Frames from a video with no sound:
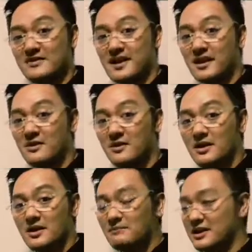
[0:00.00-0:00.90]
Can you
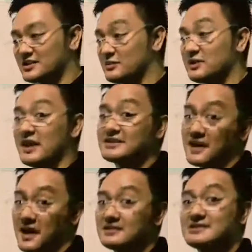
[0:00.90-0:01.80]
follow? Because when
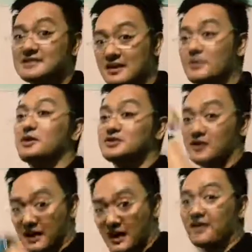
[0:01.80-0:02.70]
you exhale, still
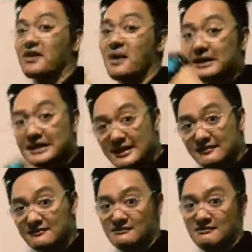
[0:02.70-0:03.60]
there's air
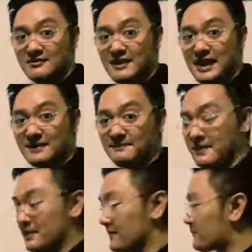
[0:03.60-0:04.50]
coming in,
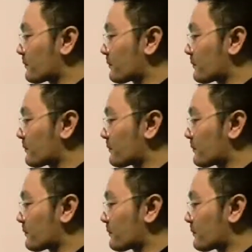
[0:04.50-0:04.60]
right?